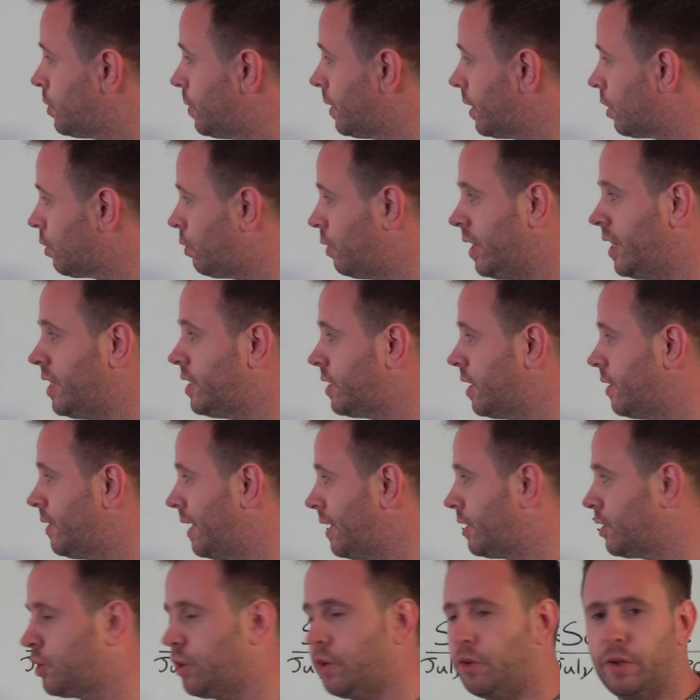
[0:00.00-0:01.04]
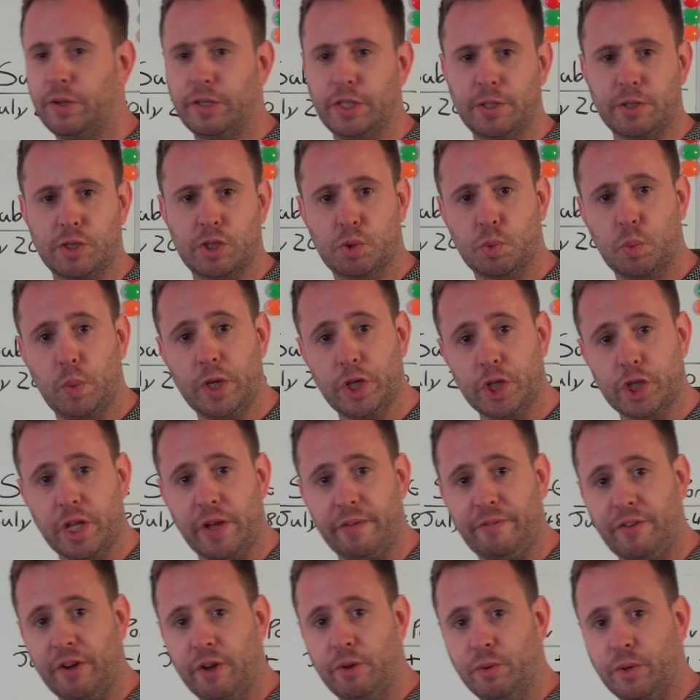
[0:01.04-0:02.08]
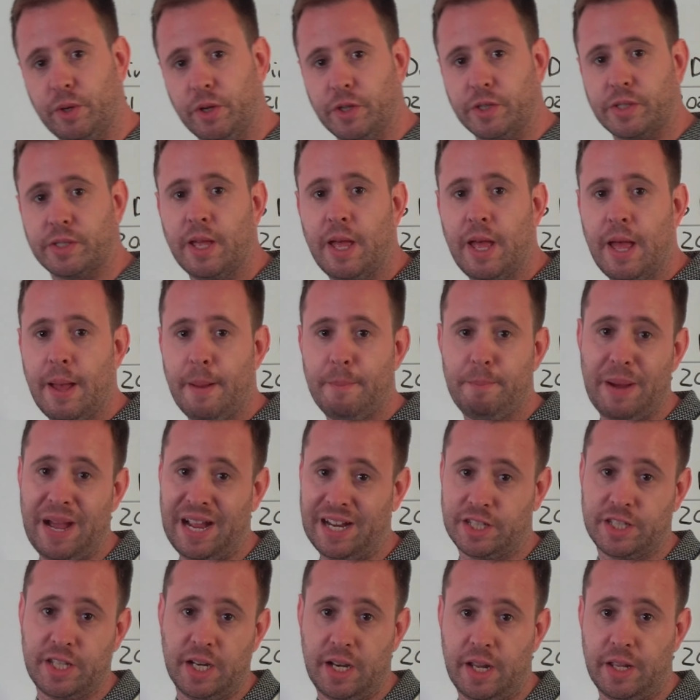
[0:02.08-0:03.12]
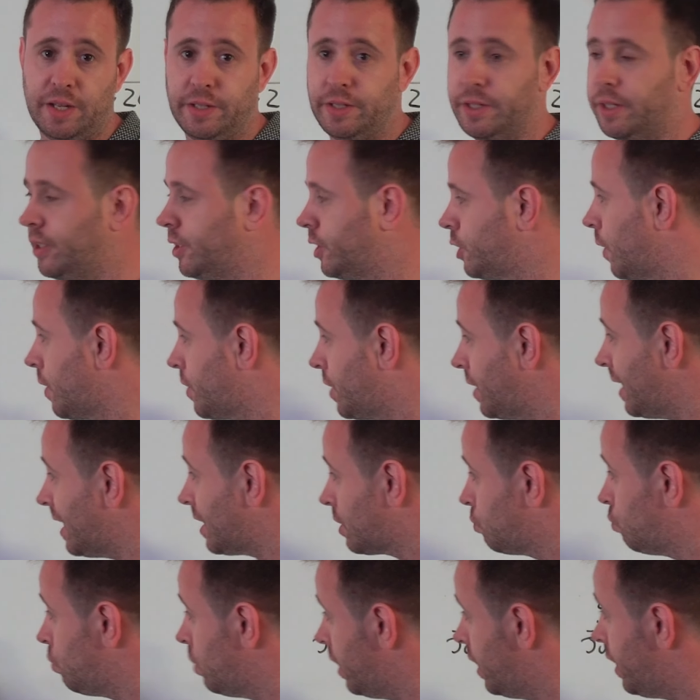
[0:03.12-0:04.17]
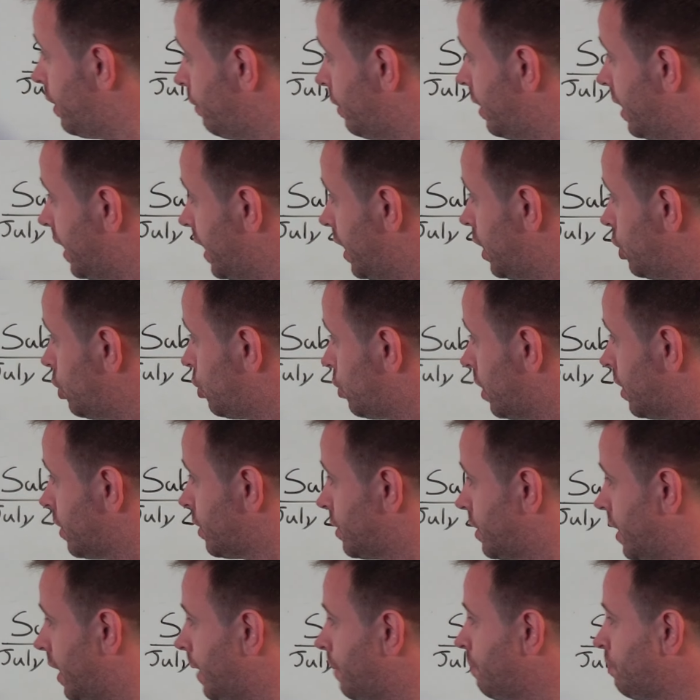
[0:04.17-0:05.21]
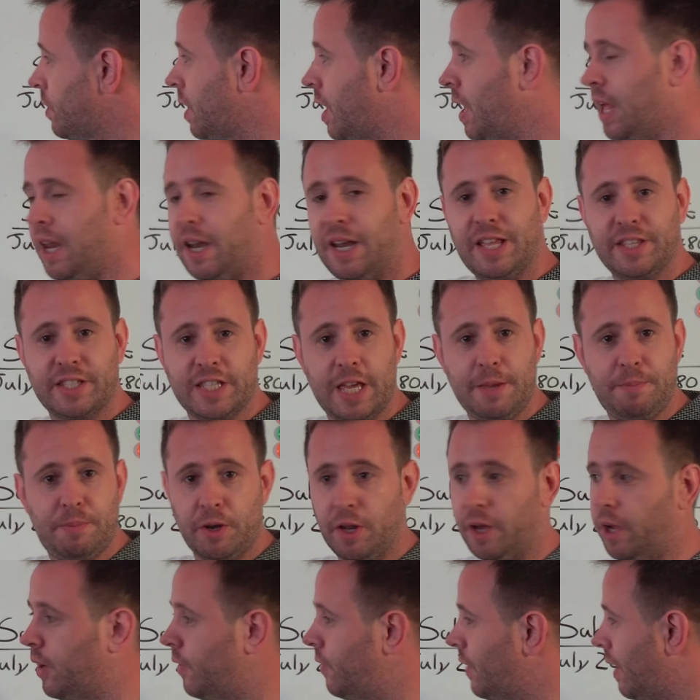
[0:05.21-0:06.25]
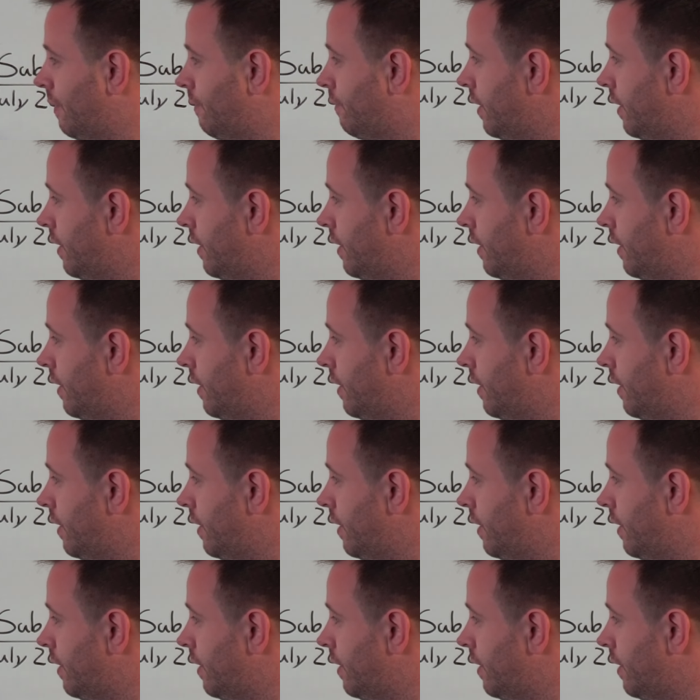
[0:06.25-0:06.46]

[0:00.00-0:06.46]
to increase and they're starting to switch their focus back to London. So I think that's really, really interesting. Let's keep an eye on that